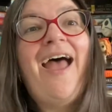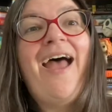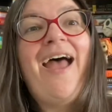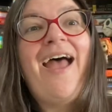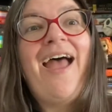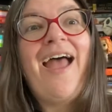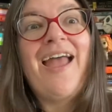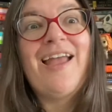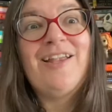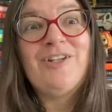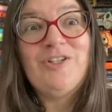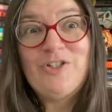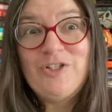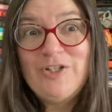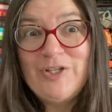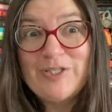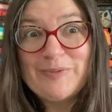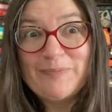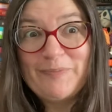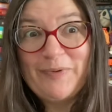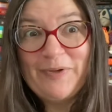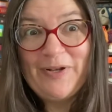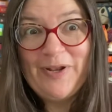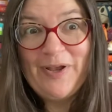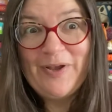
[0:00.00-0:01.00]
And she has
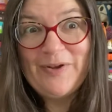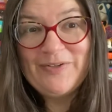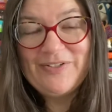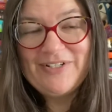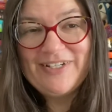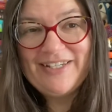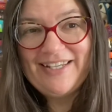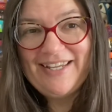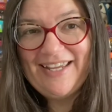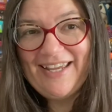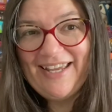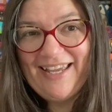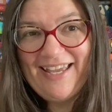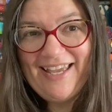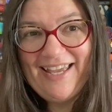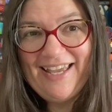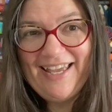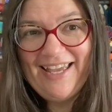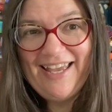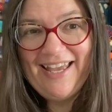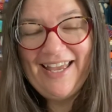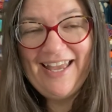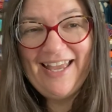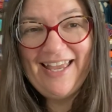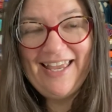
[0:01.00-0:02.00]
put out
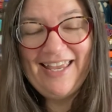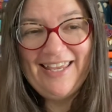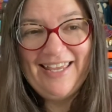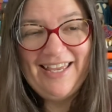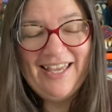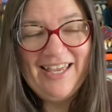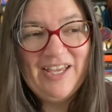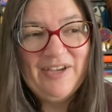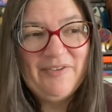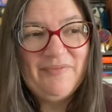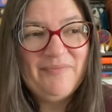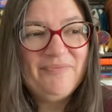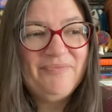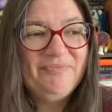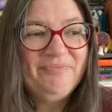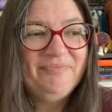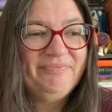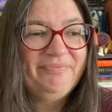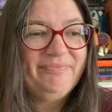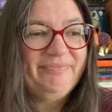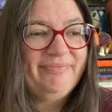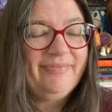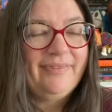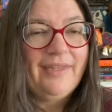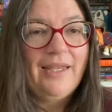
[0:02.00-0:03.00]
a, uh,
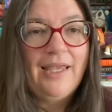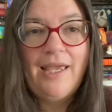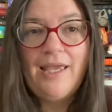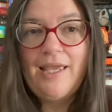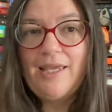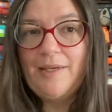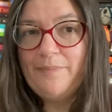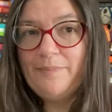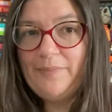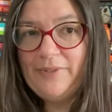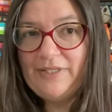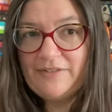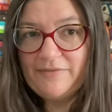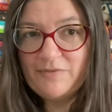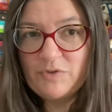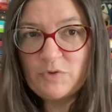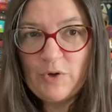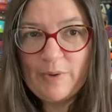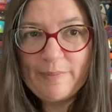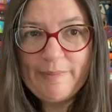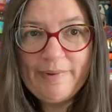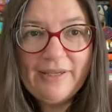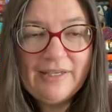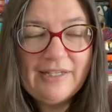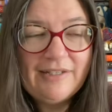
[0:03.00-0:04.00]
a piece of short
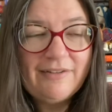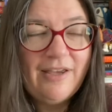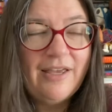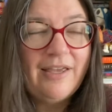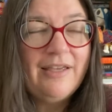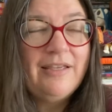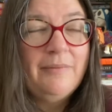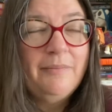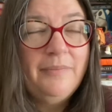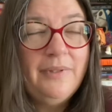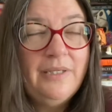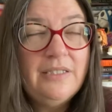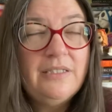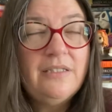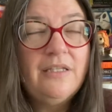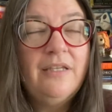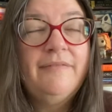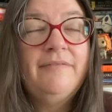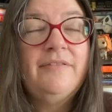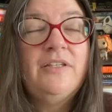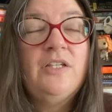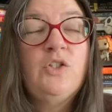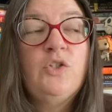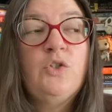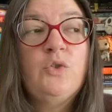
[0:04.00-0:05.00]
piece of
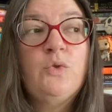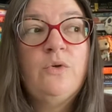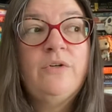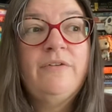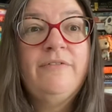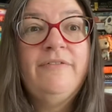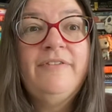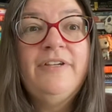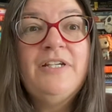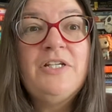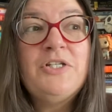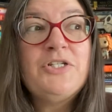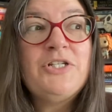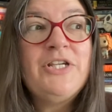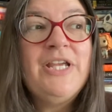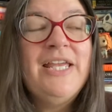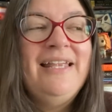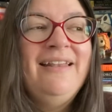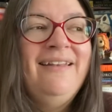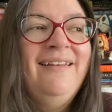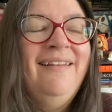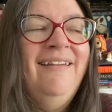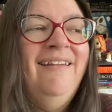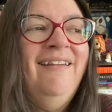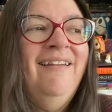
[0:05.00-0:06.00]
short
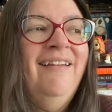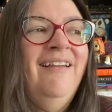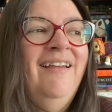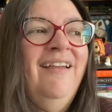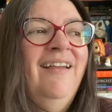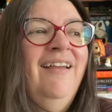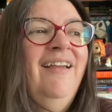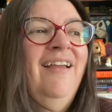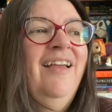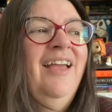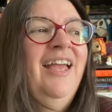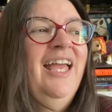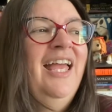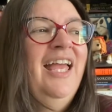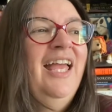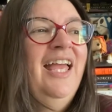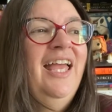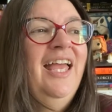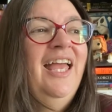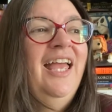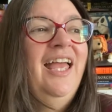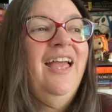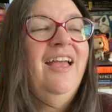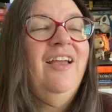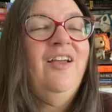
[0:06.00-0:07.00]
fiction
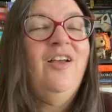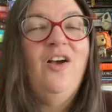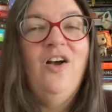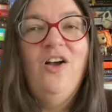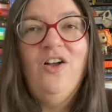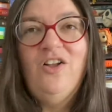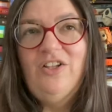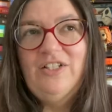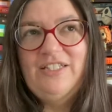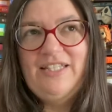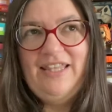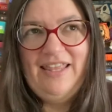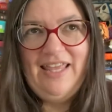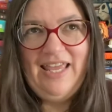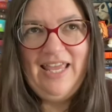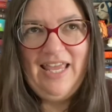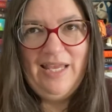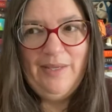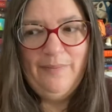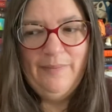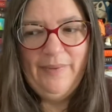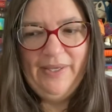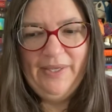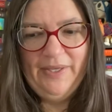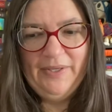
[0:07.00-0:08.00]
called The Hay
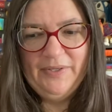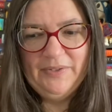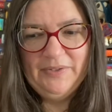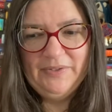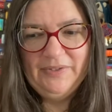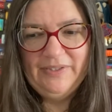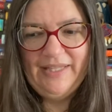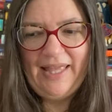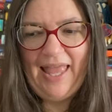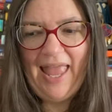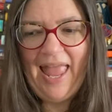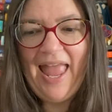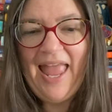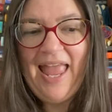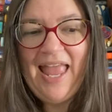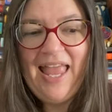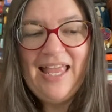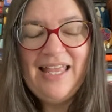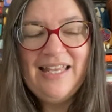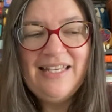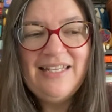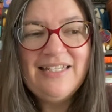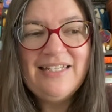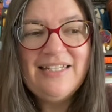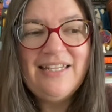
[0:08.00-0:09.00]
Bale.
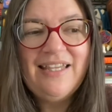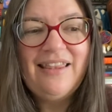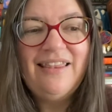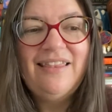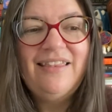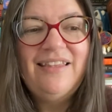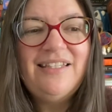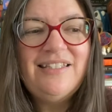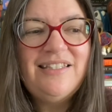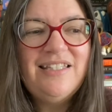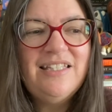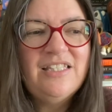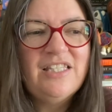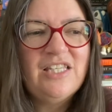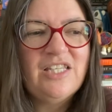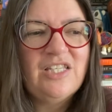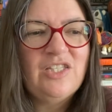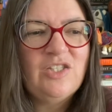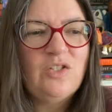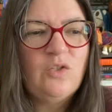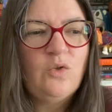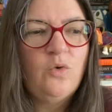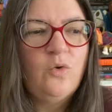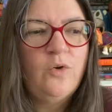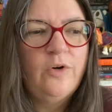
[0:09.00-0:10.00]
And this is a
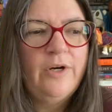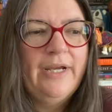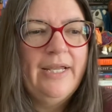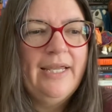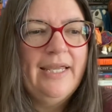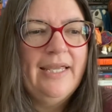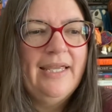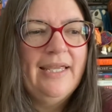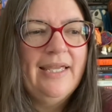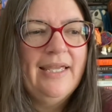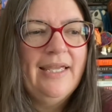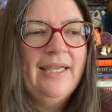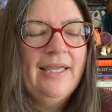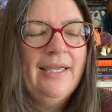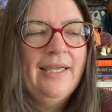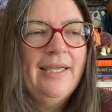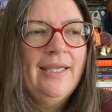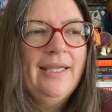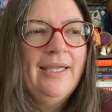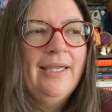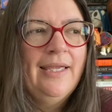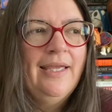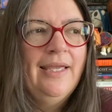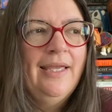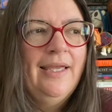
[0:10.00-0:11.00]
story,
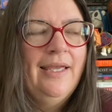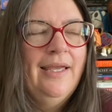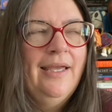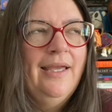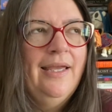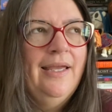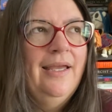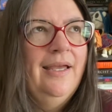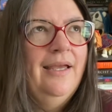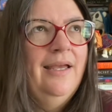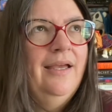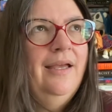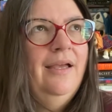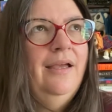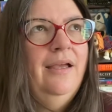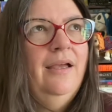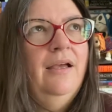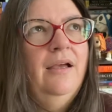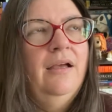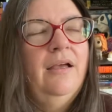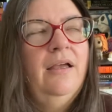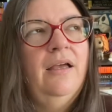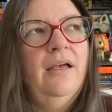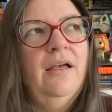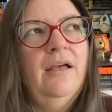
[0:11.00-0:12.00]

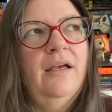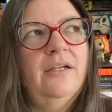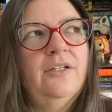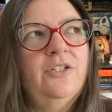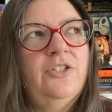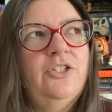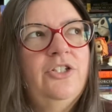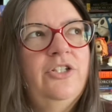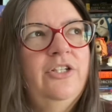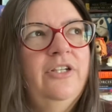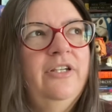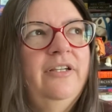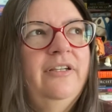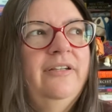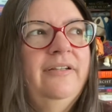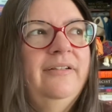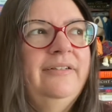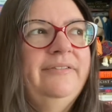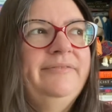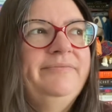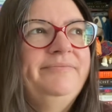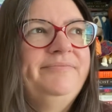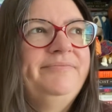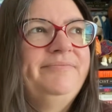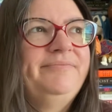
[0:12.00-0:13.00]
gosh,
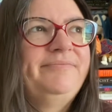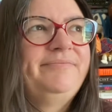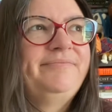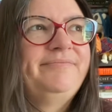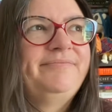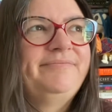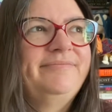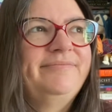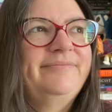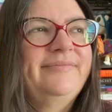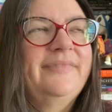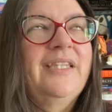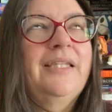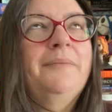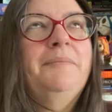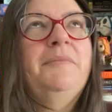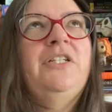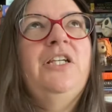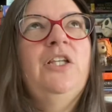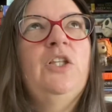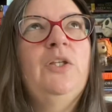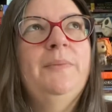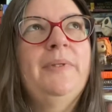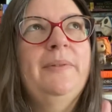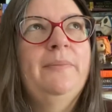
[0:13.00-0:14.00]
let me tell you a
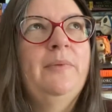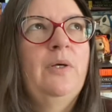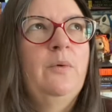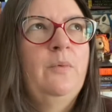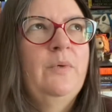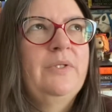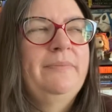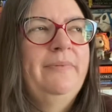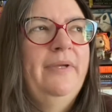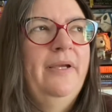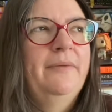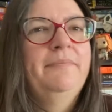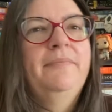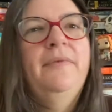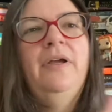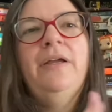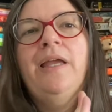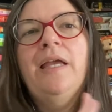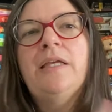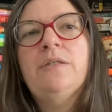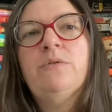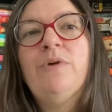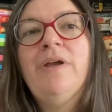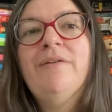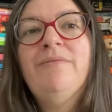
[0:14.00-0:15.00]
little bit about what's about. Okay,
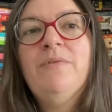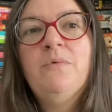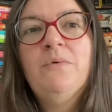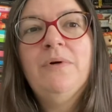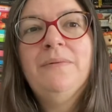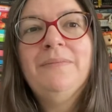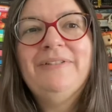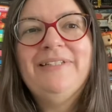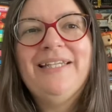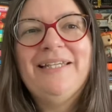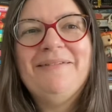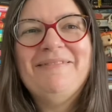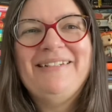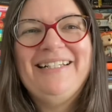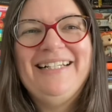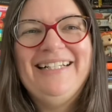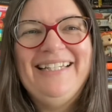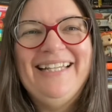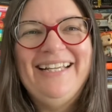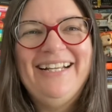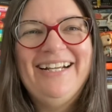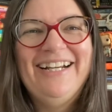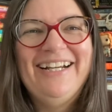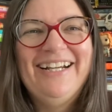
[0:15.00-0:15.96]
so we have a woman named Claire.